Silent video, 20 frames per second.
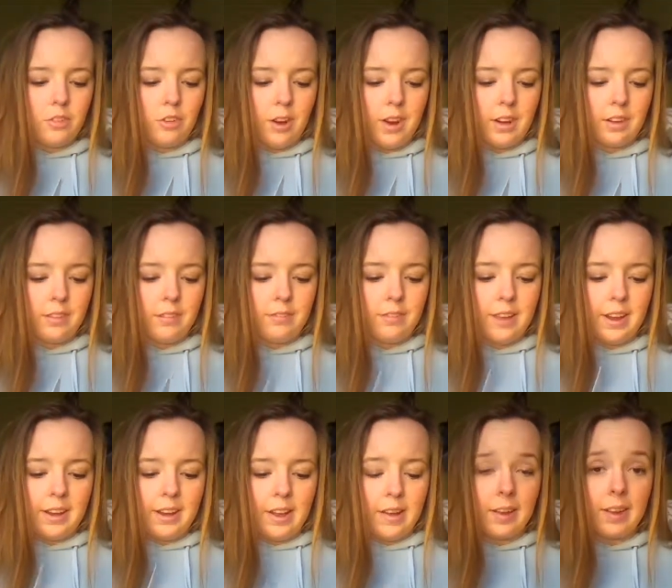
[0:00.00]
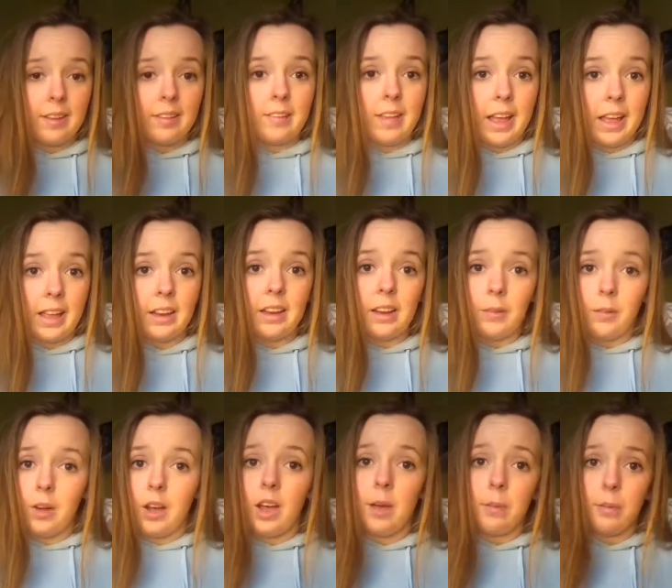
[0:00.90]
trying to find out exactly
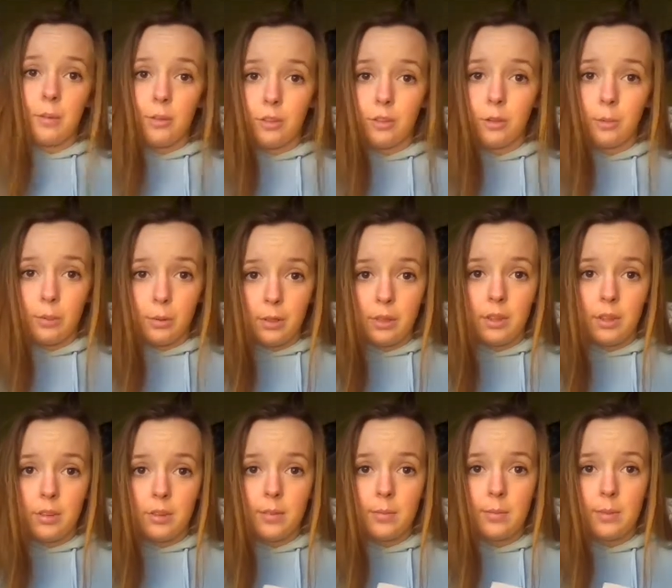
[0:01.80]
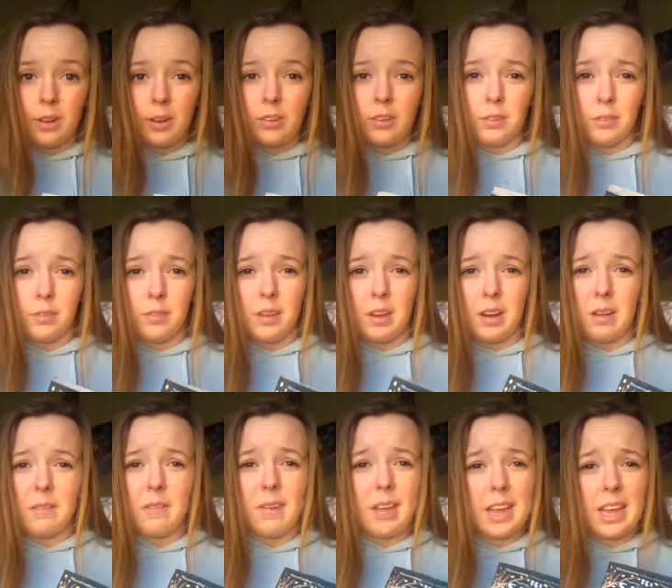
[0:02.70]
what happened to the brother, because he was
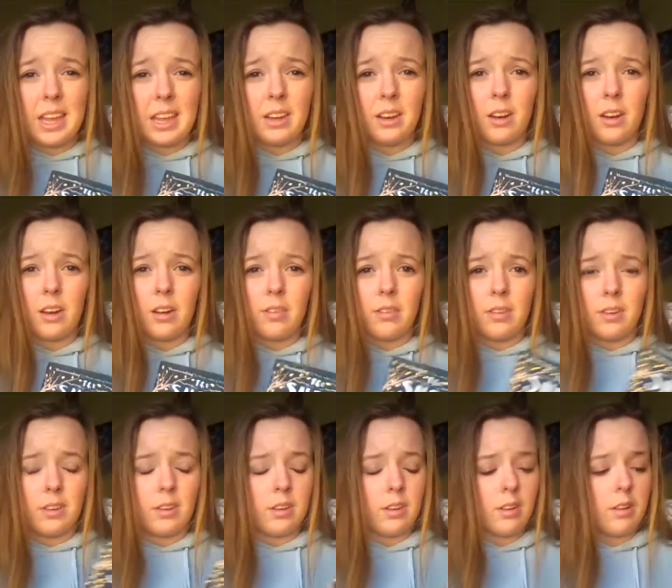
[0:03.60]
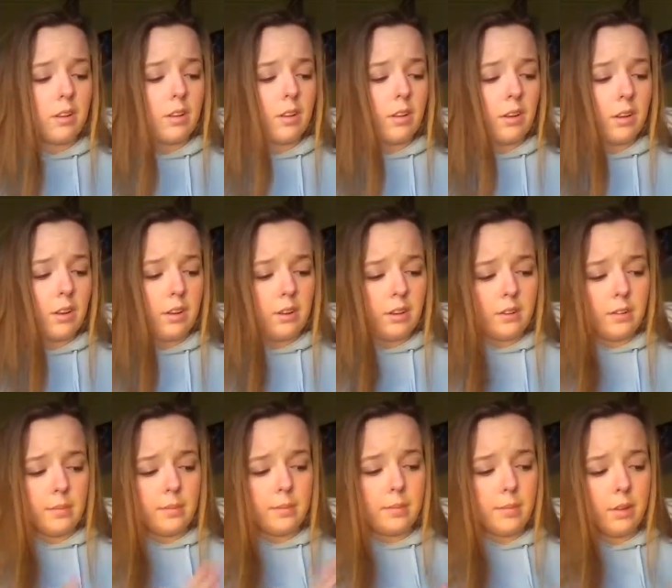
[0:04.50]
very vague in a lot
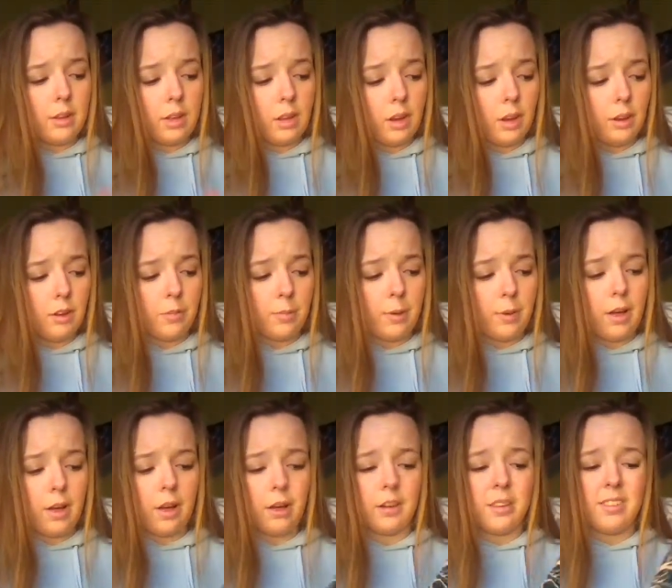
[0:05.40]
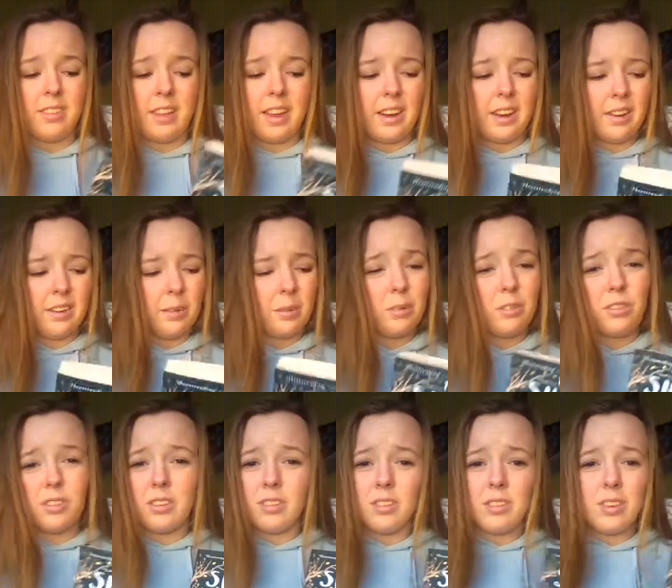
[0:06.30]
of parts, and it
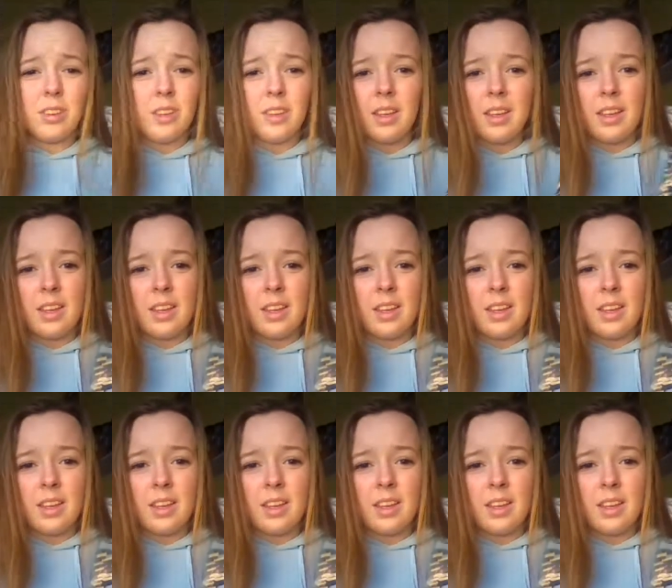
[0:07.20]
was just,